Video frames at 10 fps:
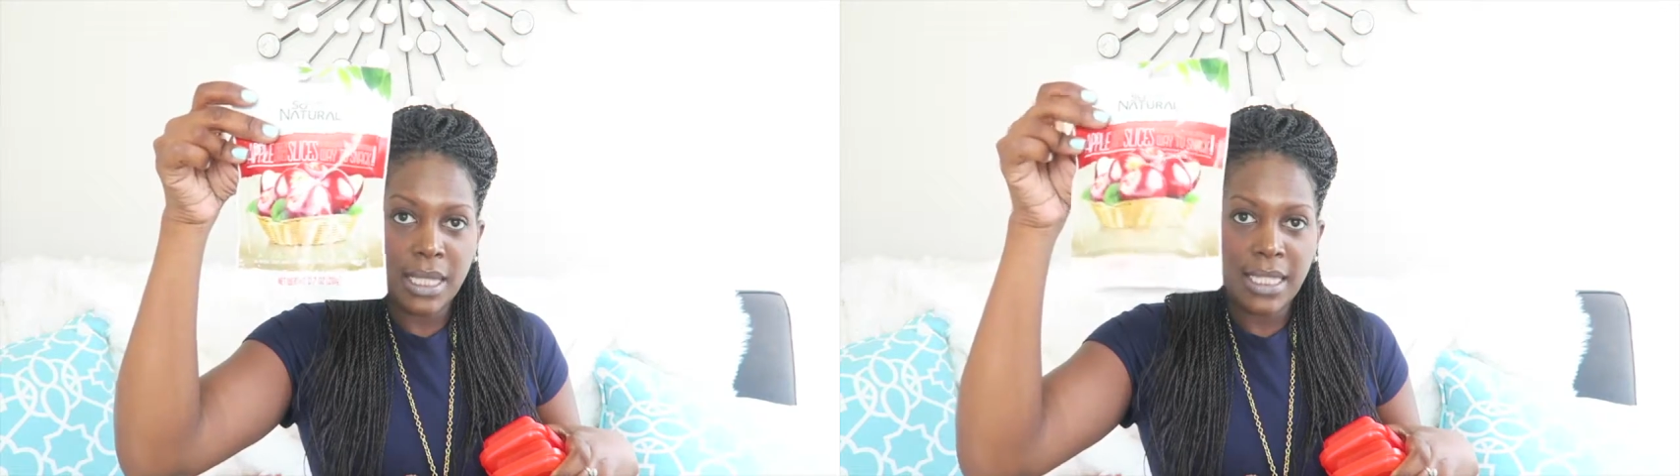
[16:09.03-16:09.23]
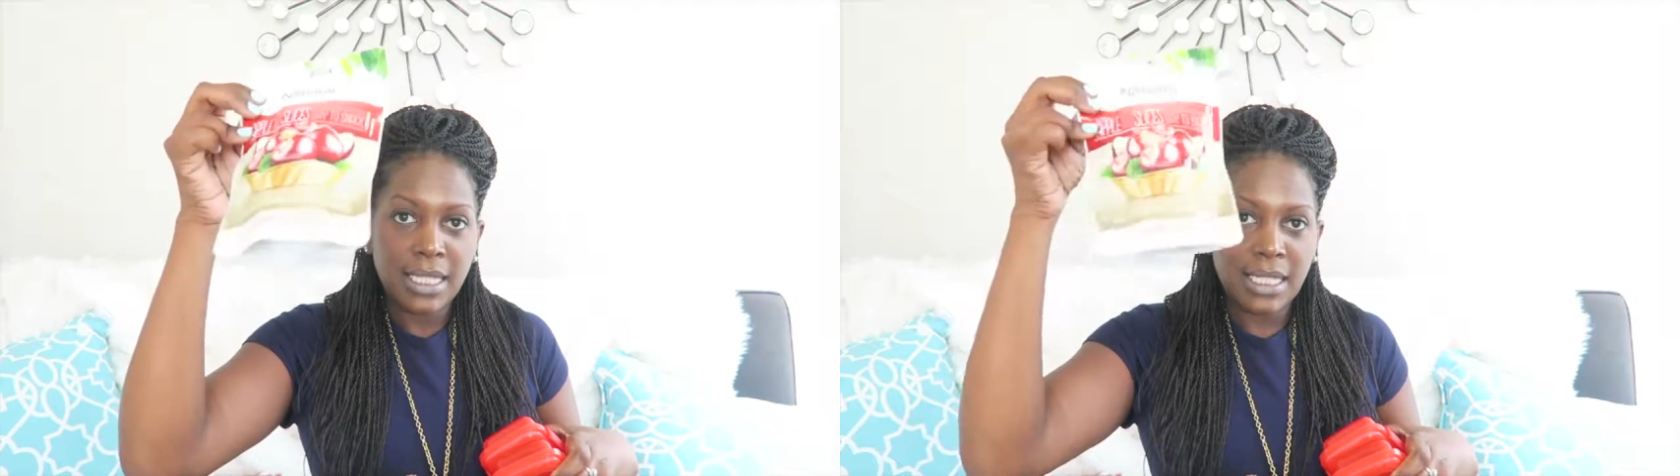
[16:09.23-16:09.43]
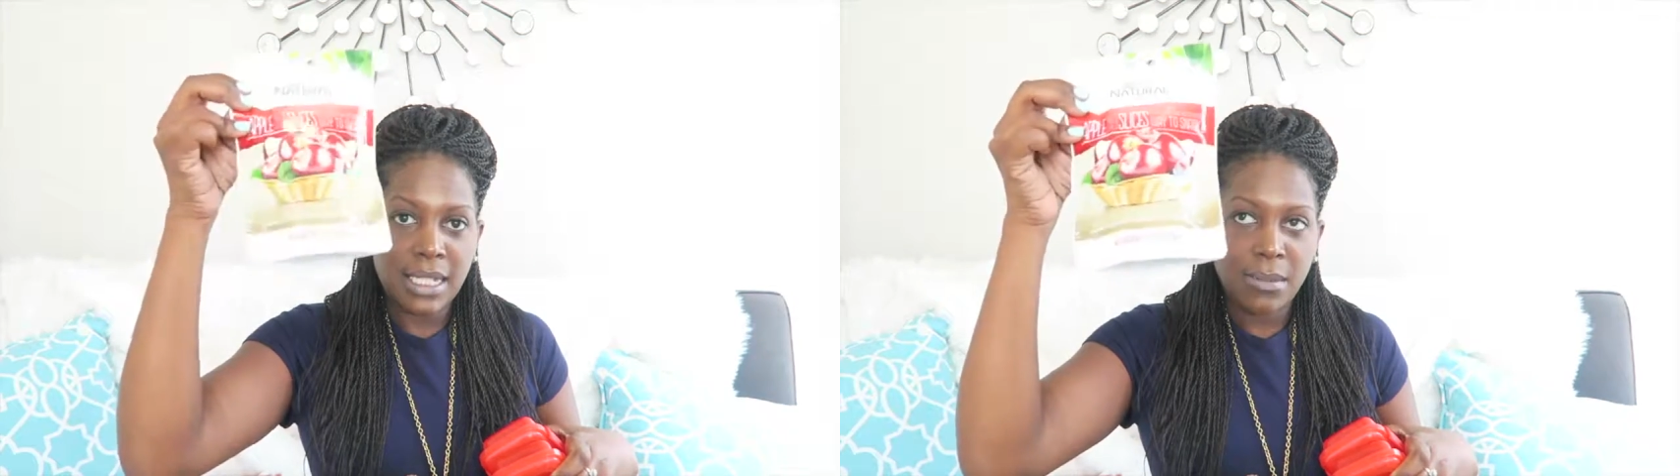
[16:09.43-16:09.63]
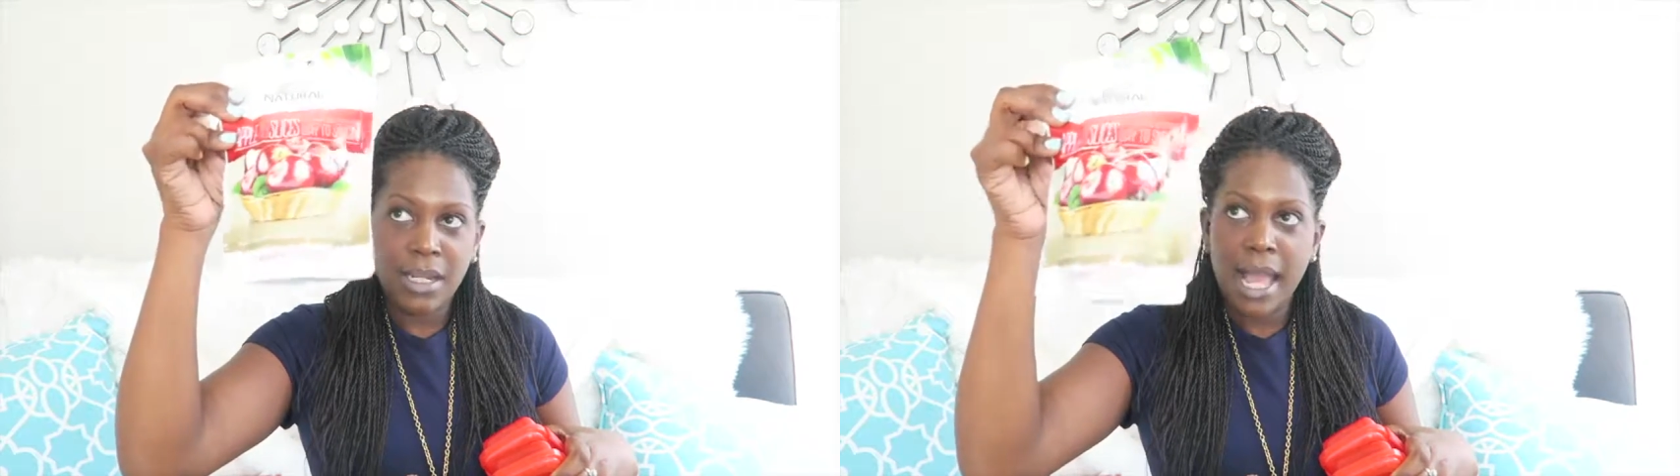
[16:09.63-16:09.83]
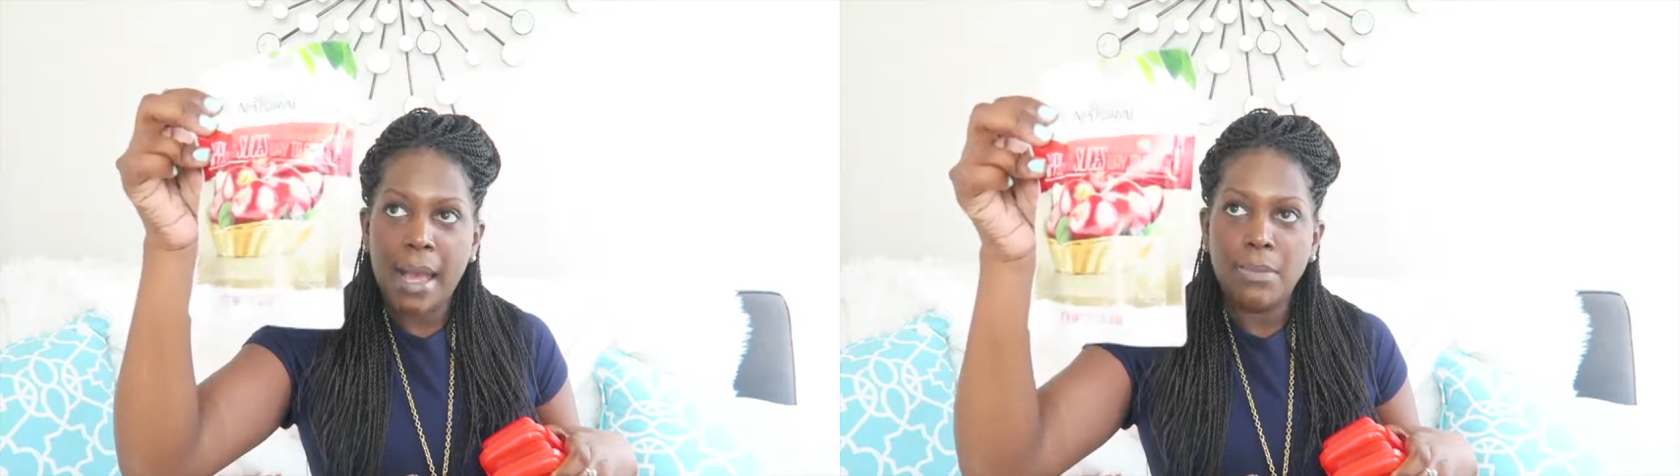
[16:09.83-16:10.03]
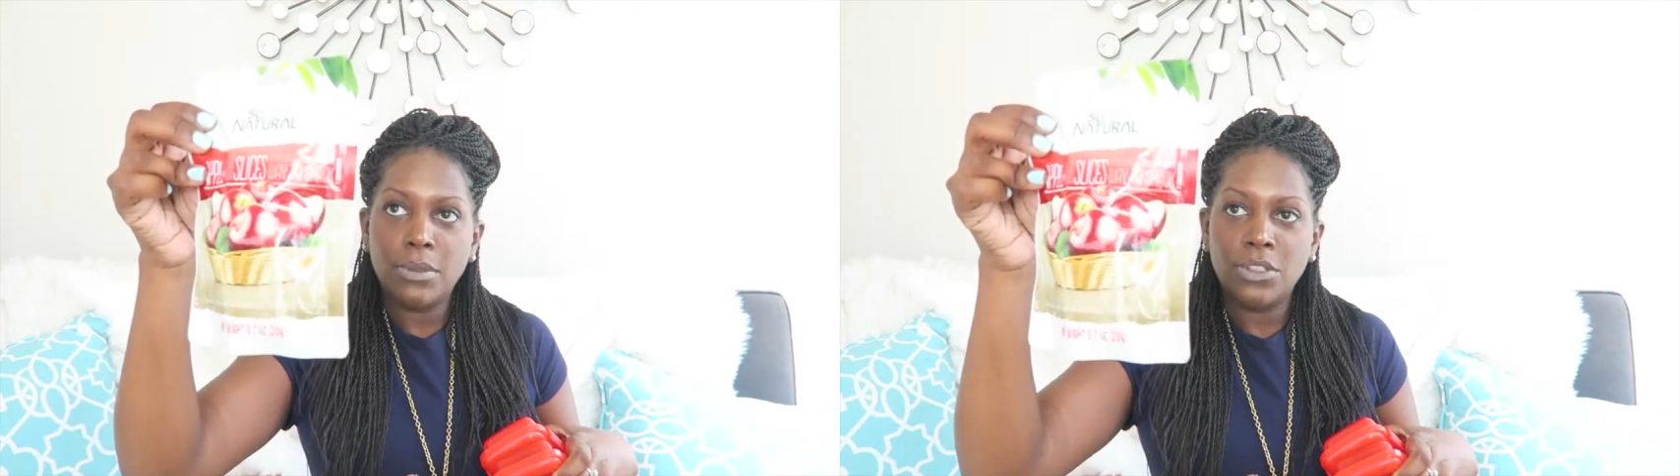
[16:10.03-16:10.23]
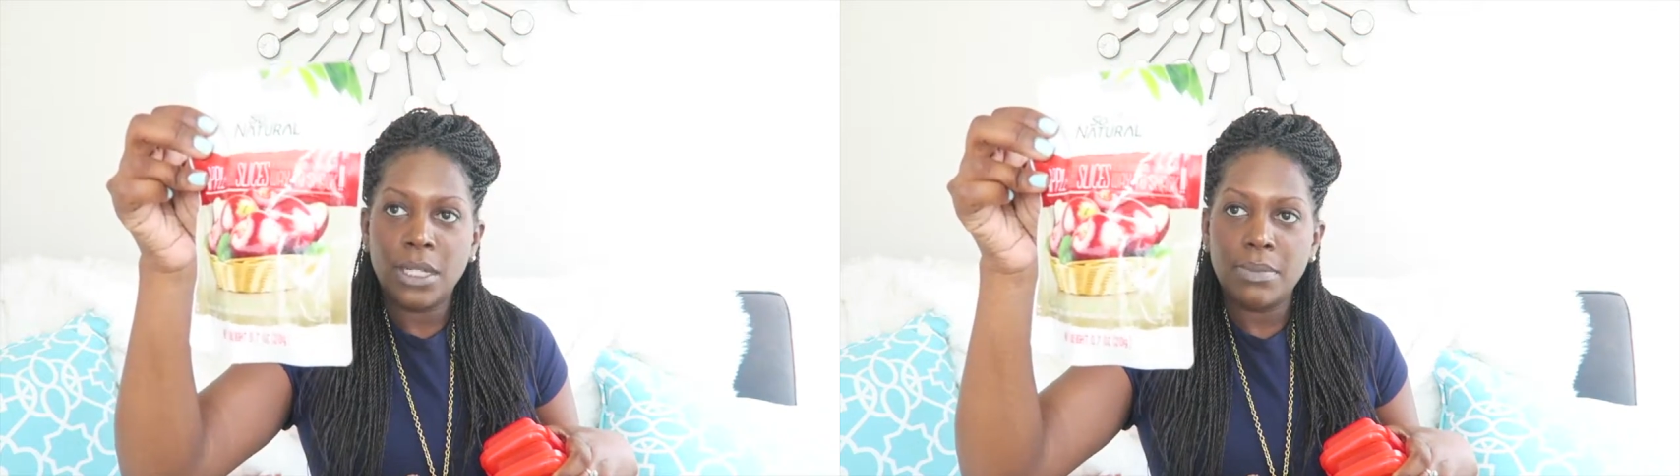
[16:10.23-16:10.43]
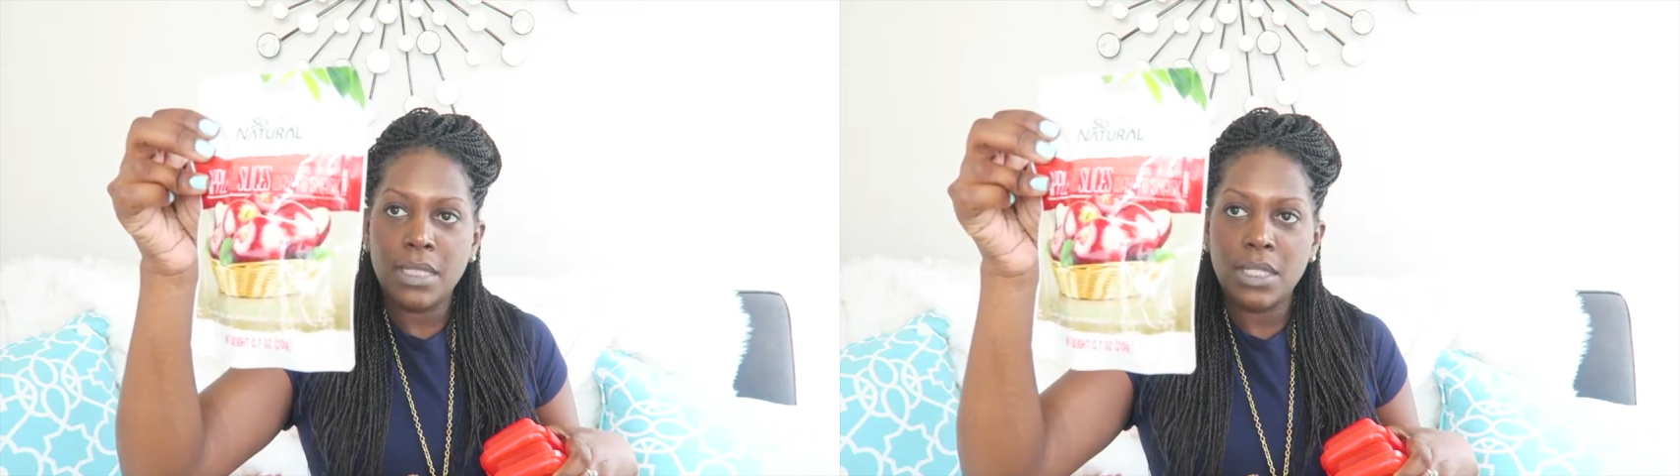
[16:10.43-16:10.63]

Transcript: like the cinnamon apple chips.